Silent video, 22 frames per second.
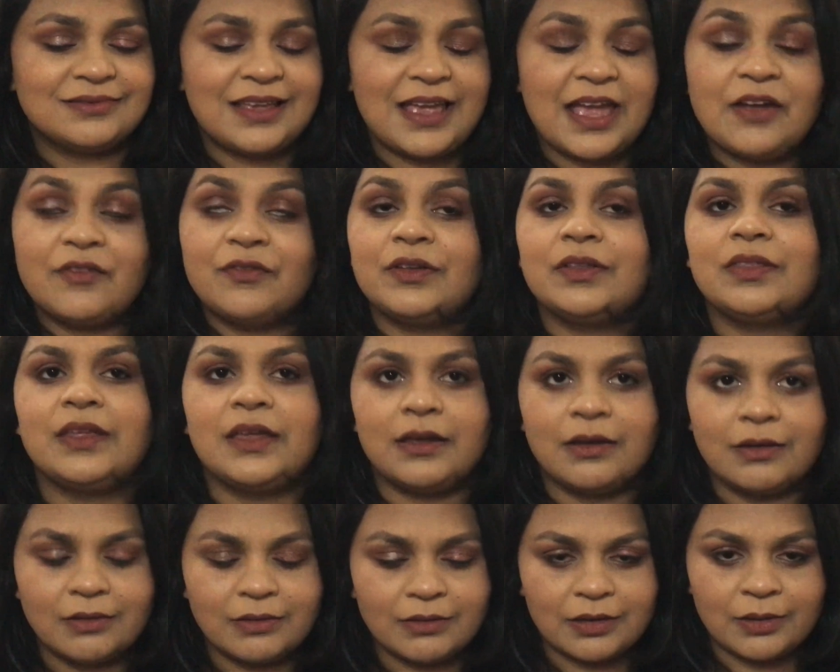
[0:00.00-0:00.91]

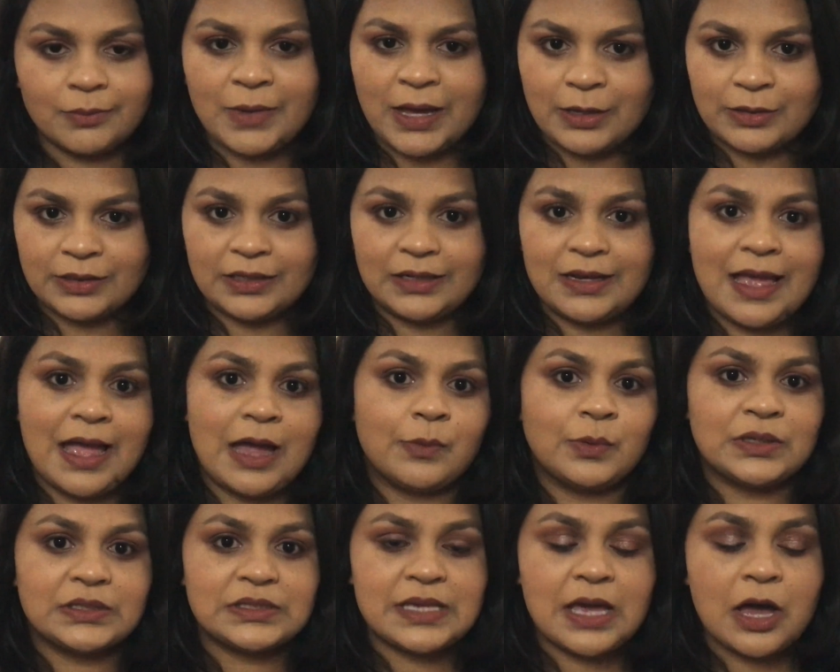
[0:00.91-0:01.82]
everything about it, how
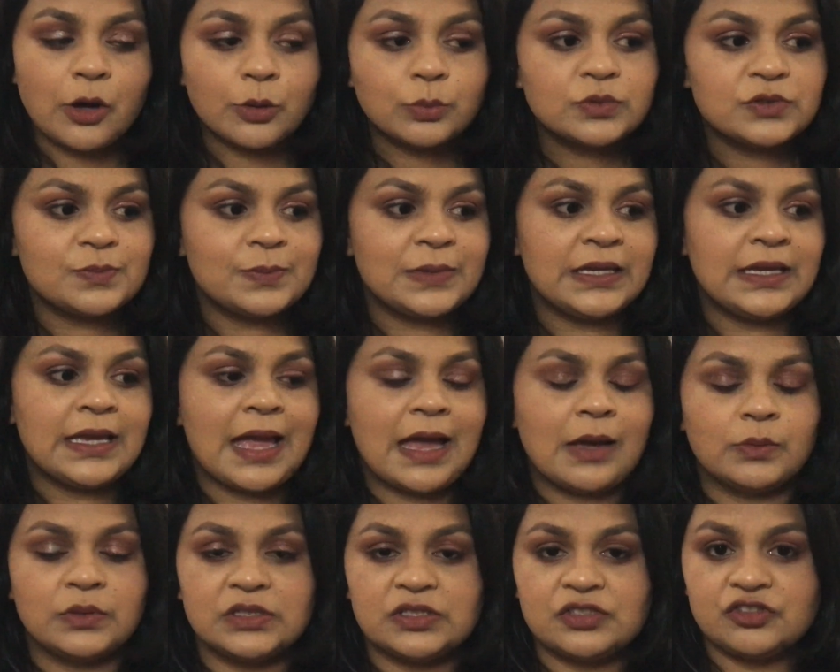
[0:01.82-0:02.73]
it's helped me,
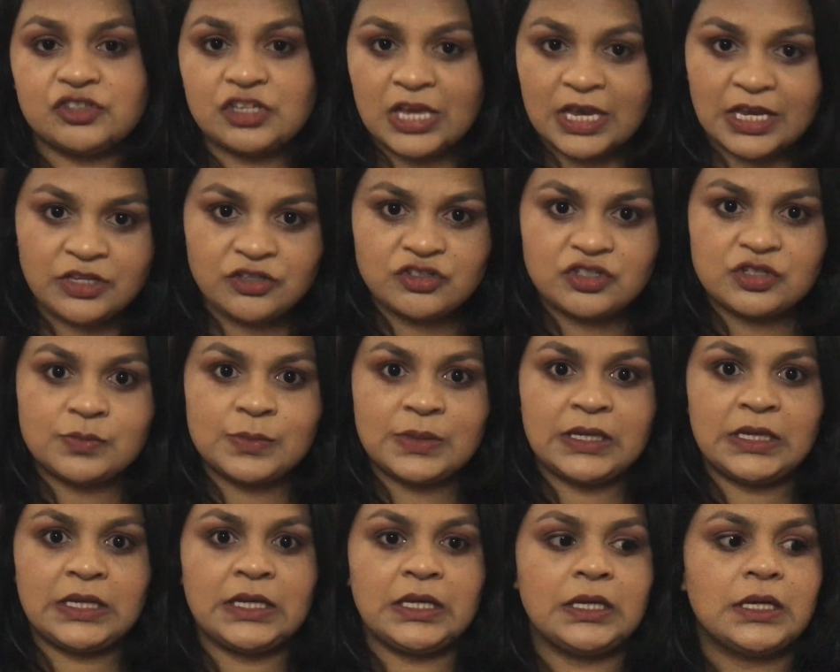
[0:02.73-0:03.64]
how it's changed
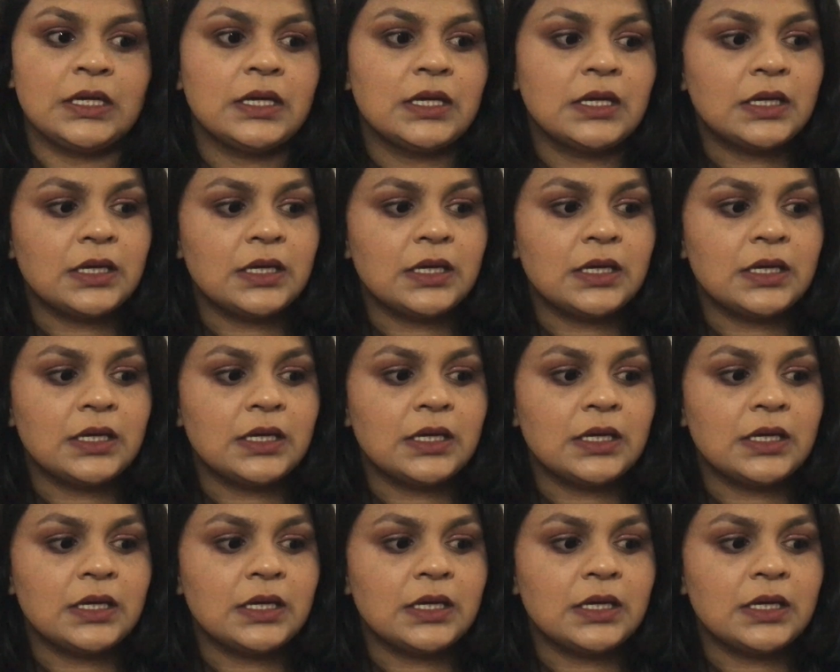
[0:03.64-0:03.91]
me.